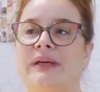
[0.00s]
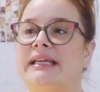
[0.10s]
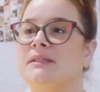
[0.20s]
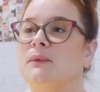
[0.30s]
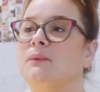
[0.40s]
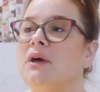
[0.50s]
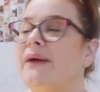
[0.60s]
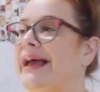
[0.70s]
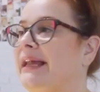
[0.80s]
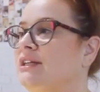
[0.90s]
is we will go
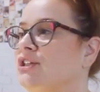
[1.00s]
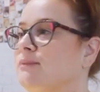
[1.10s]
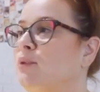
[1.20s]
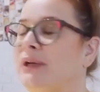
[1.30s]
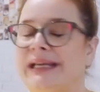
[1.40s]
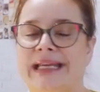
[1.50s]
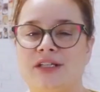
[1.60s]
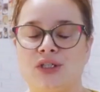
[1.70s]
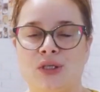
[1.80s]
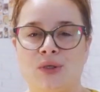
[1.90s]
ahead and just put it
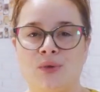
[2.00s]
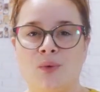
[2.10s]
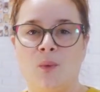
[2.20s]
into